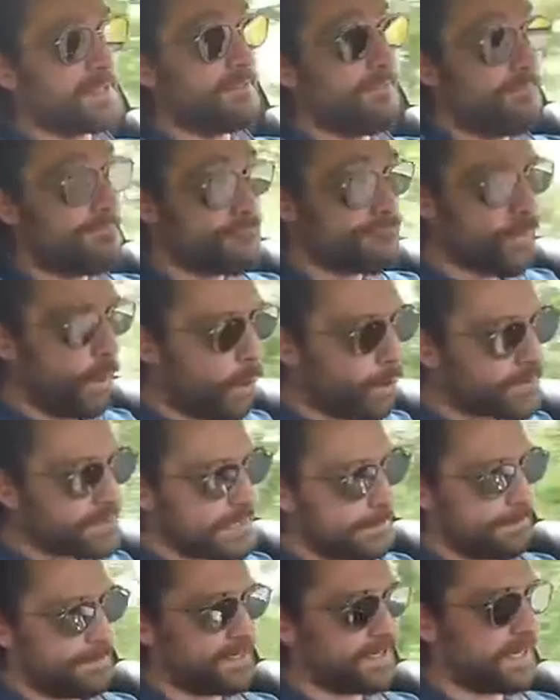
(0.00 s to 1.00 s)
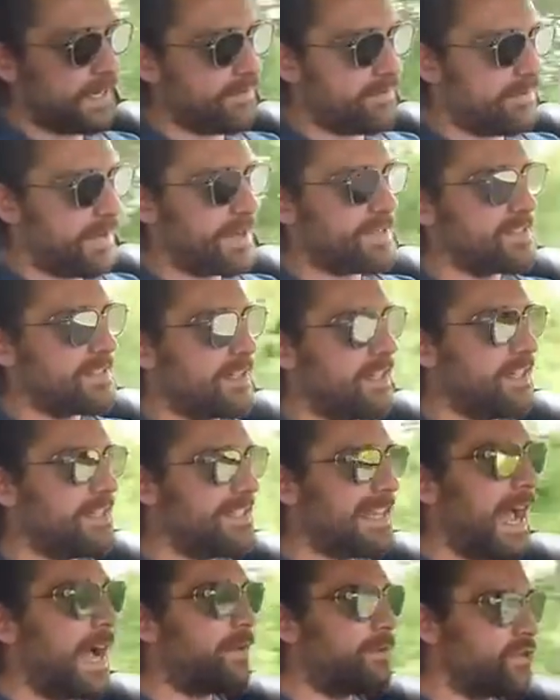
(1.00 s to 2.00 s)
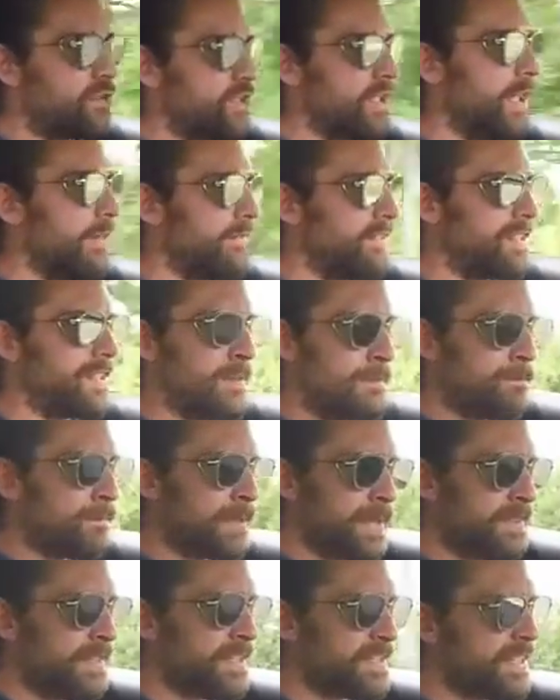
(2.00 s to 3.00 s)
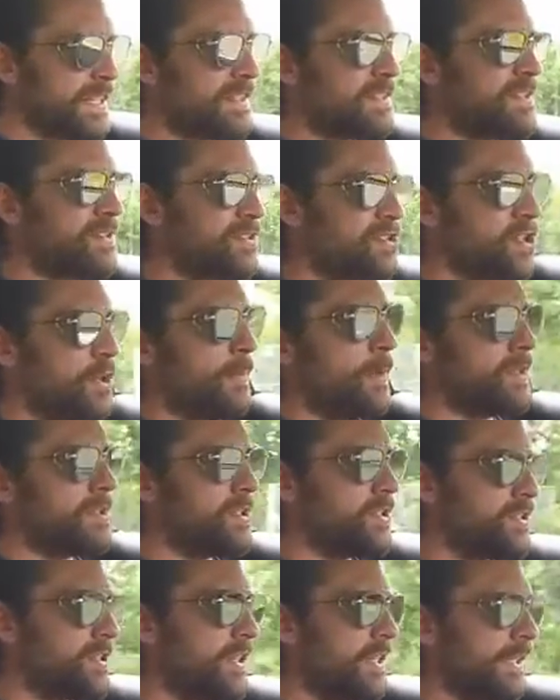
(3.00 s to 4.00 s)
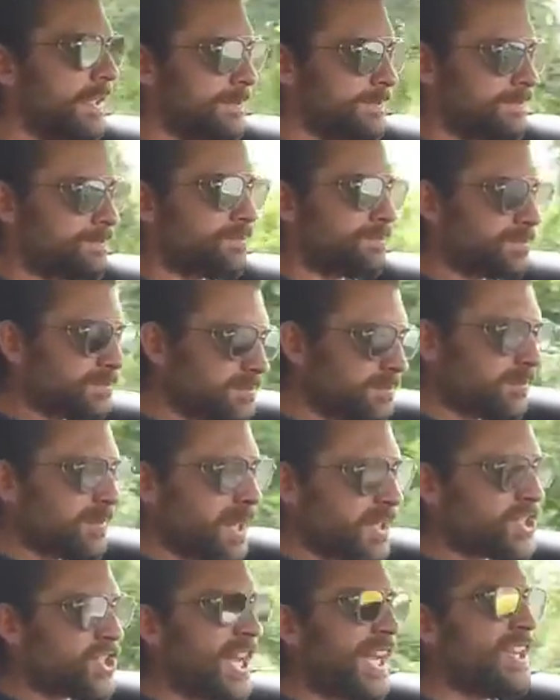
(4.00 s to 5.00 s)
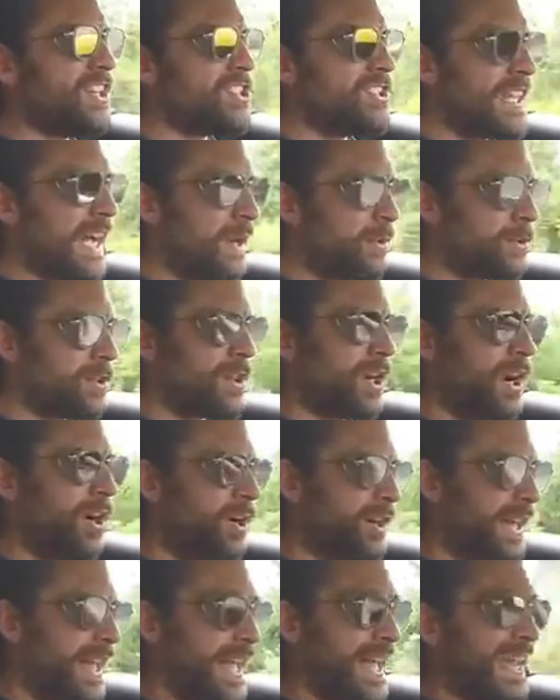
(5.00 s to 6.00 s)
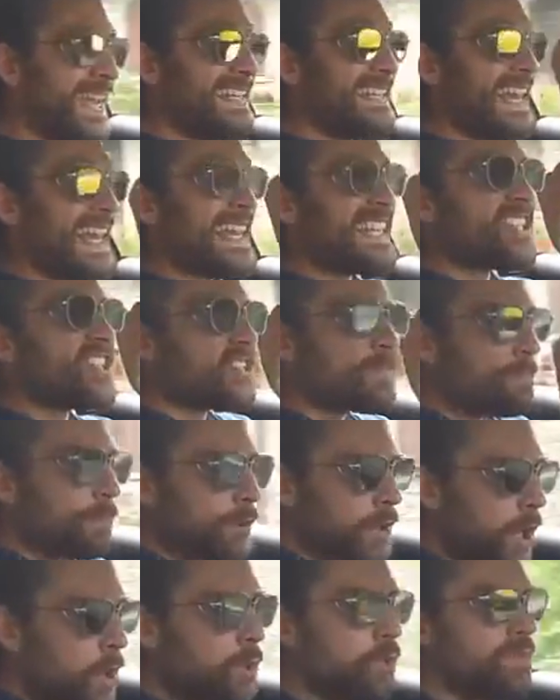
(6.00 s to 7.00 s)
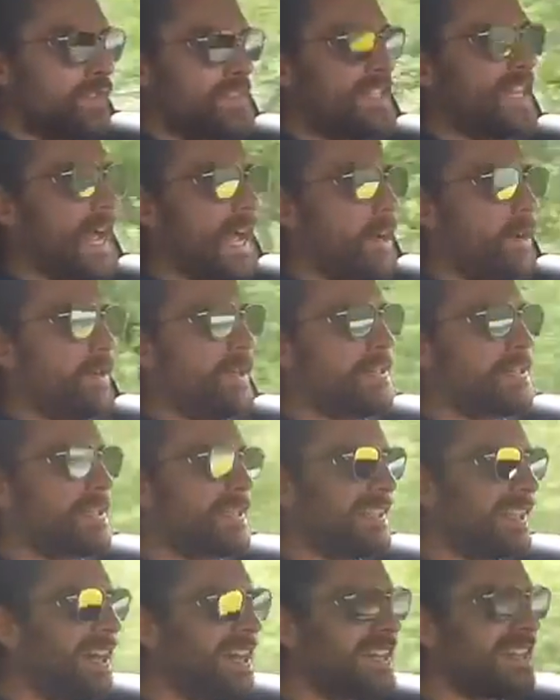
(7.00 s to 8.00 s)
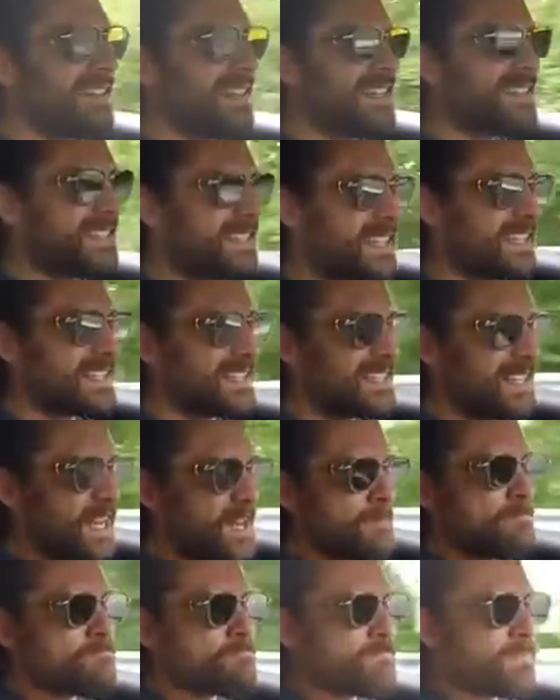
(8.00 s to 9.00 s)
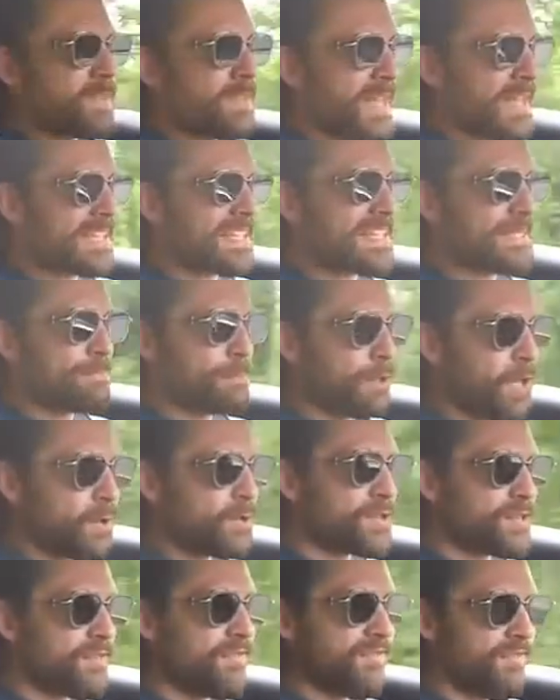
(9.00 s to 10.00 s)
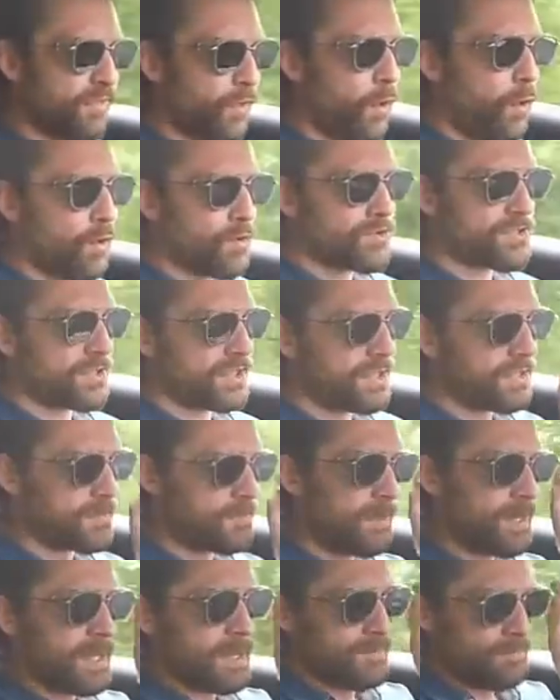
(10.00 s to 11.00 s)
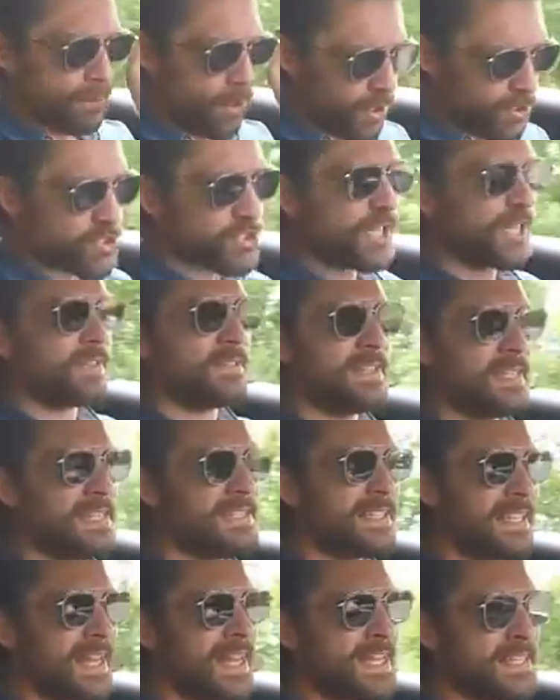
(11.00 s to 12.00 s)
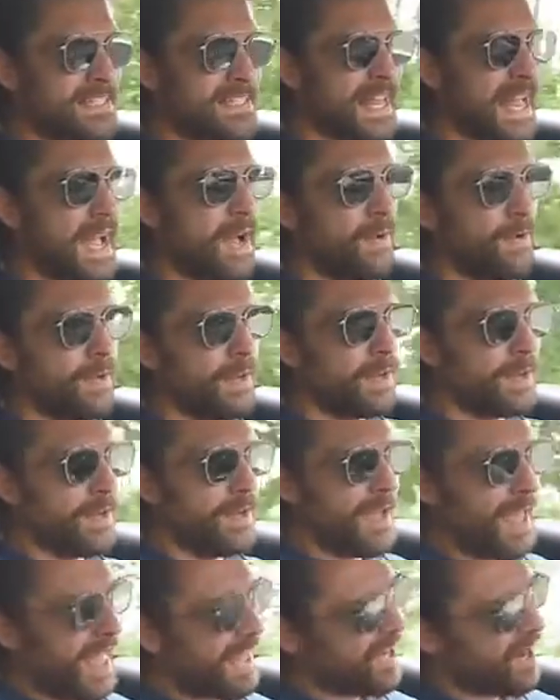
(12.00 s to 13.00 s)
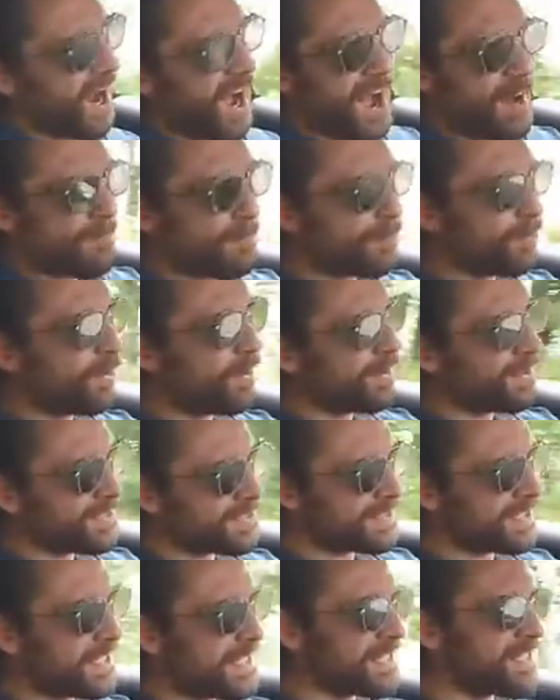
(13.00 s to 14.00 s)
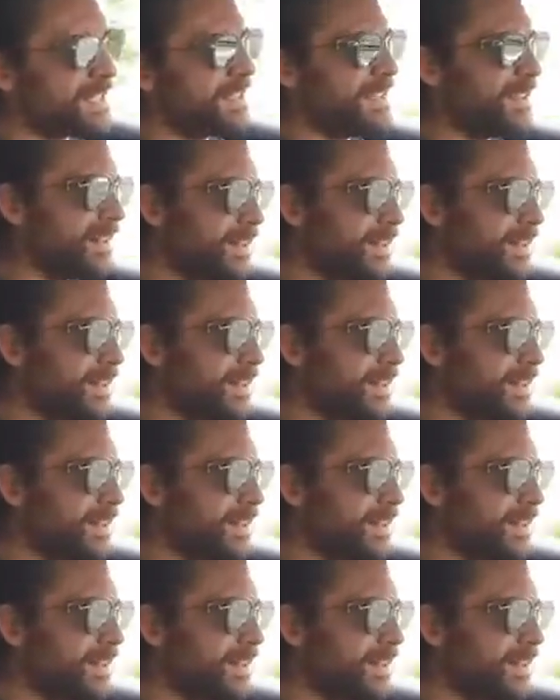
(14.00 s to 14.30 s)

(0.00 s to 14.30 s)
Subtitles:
and 40% faster downshifts. And this thing doesn't so much as change down a cog, it explodes down. It's like there's this explosive force that is pushing these gears down and up. Listen to this.